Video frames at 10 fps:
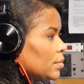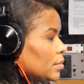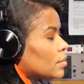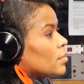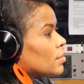
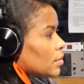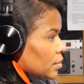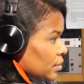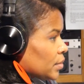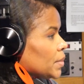coaster.
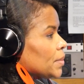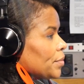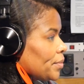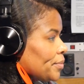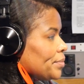
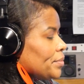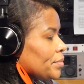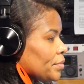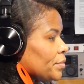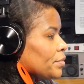
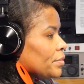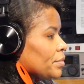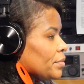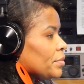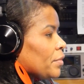It's
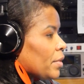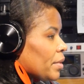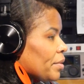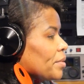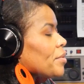
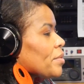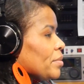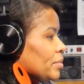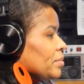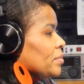scary. You
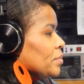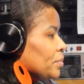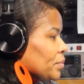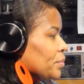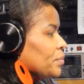don't
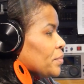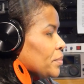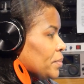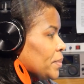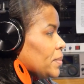know. It's a whole new